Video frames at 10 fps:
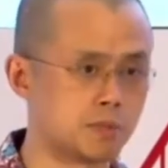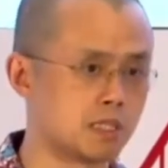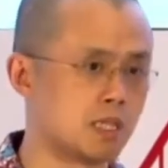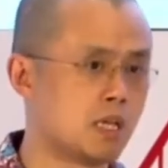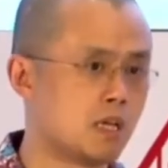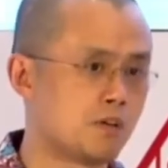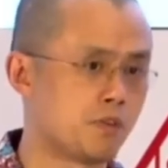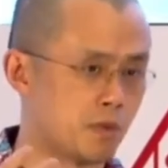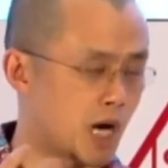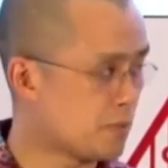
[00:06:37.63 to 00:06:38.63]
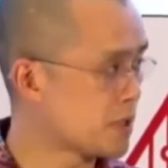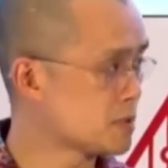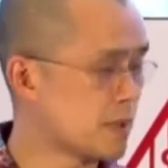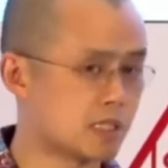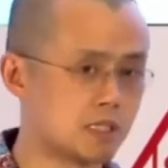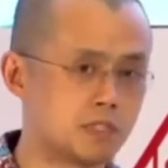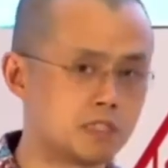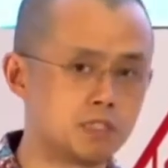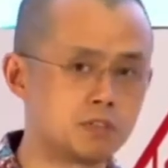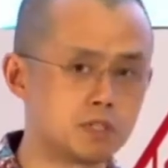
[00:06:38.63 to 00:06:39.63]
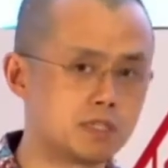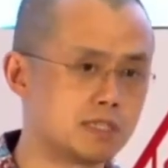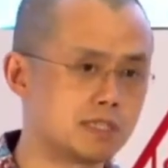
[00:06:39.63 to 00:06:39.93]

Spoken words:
but from our perspective, the deal